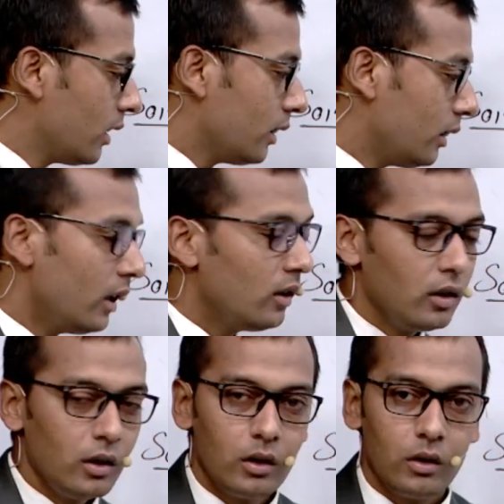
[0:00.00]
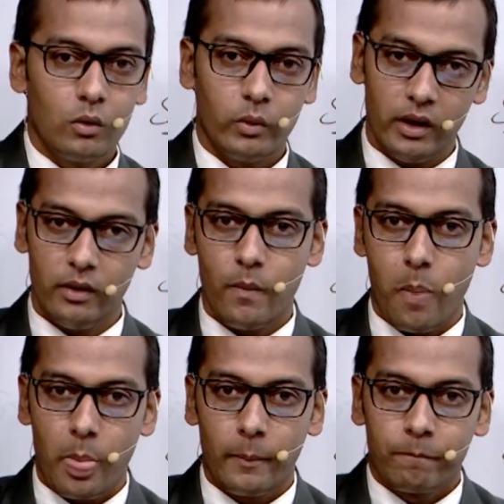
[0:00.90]
then we
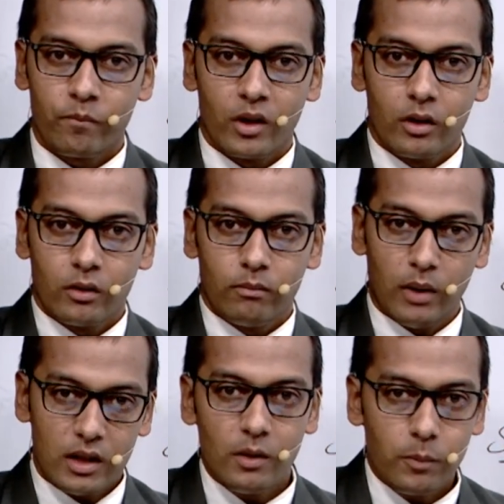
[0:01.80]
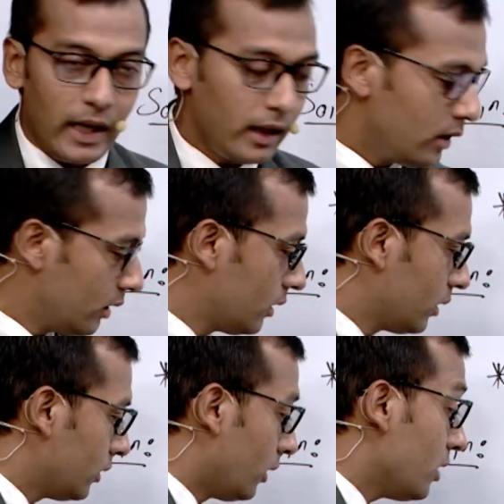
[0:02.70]
multiply
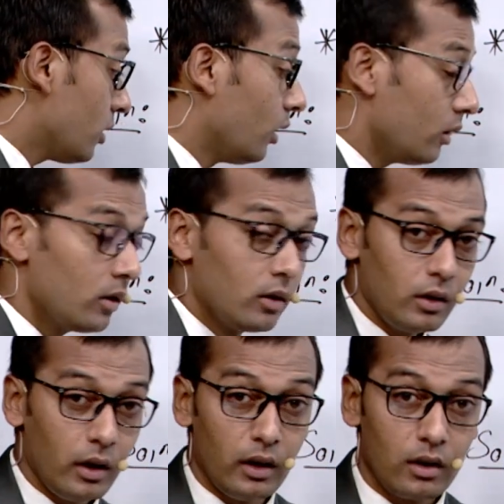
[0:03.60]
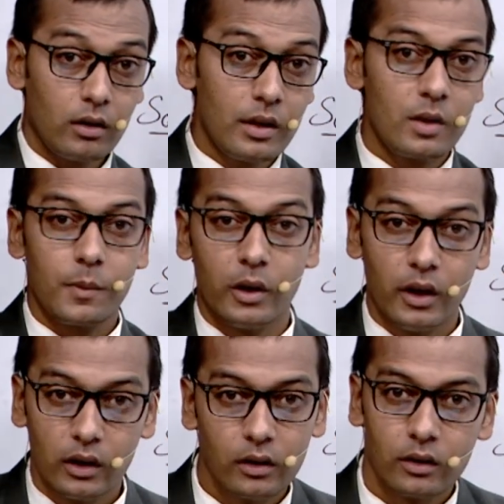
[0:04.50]
the result in
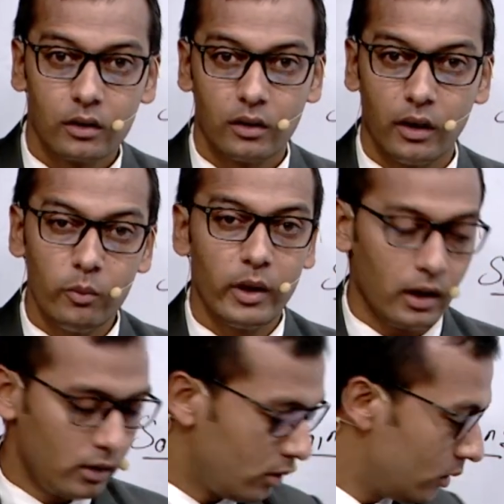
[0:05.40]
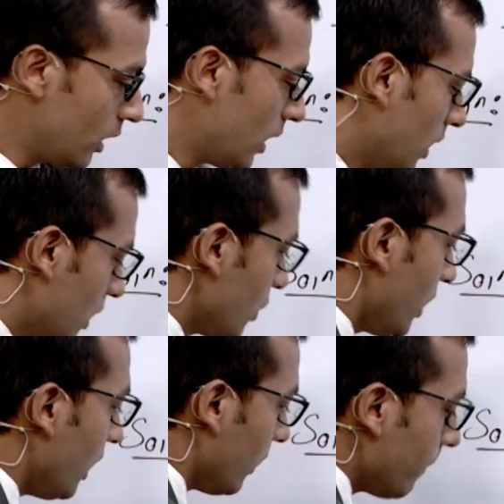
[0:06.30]
corresponding numerator. So
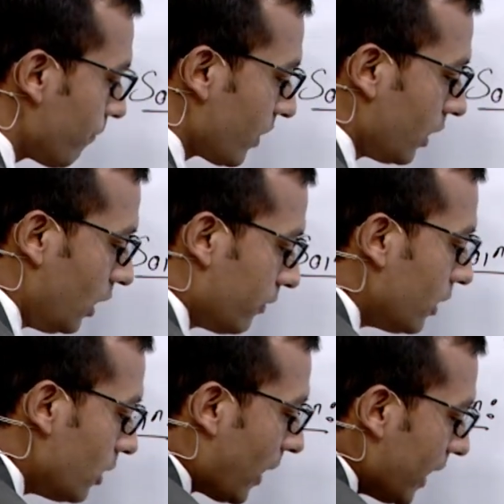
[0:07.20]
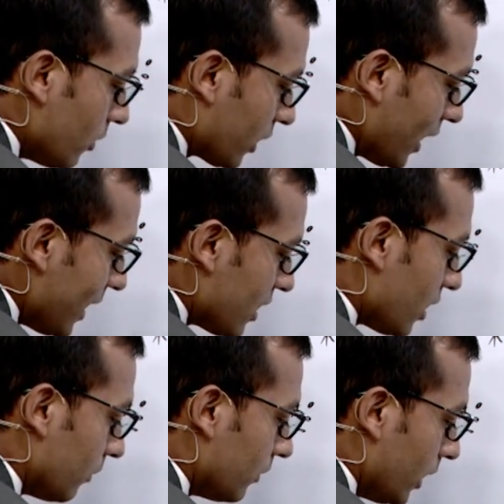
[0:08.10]
here if we divide
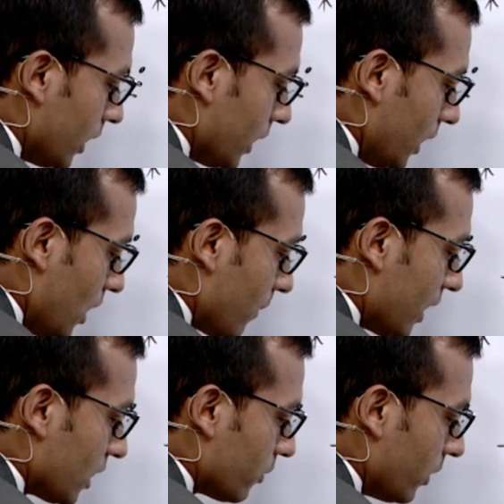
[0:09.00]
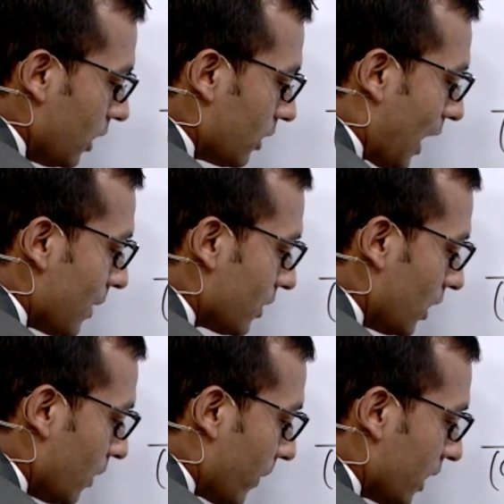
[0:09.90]
LCM a minus b times
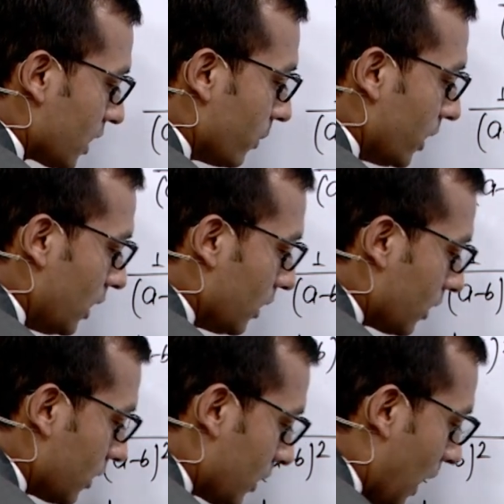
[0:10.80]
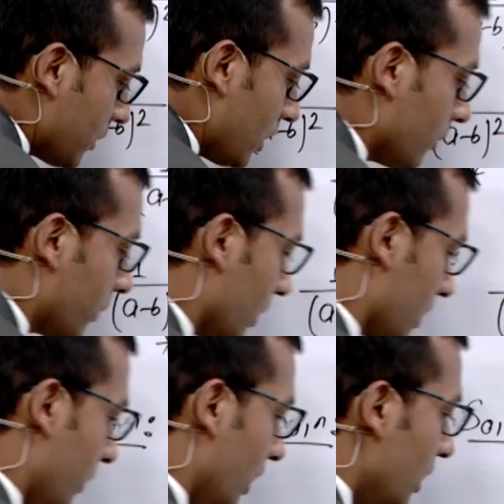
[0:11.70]
a minus b times a plus
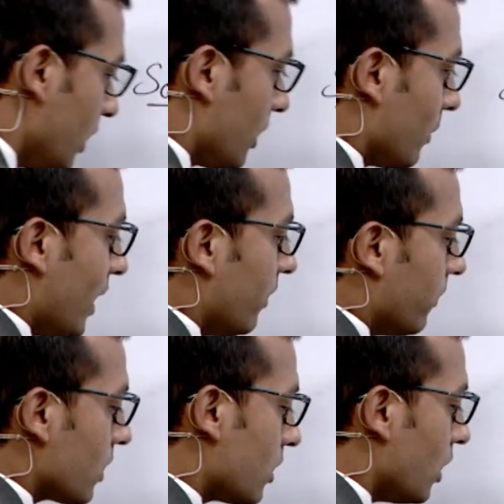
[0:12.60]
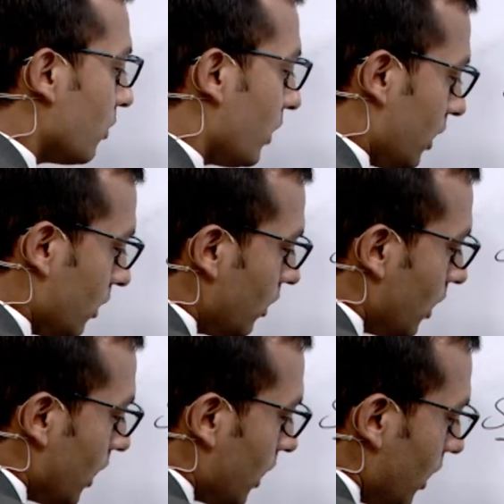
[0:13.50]
b by first denominator
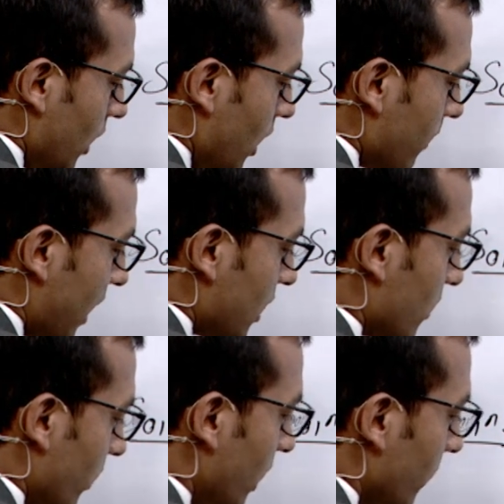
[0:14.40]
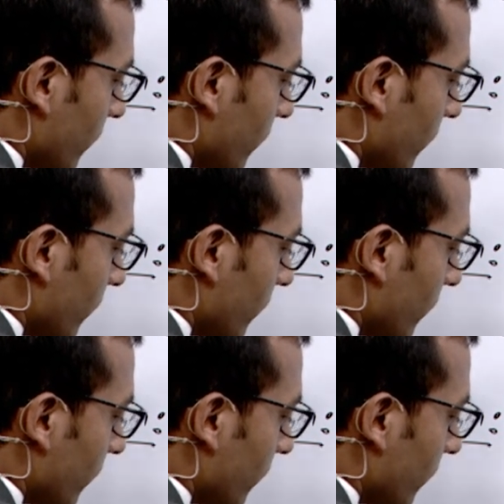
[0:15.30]
a minus b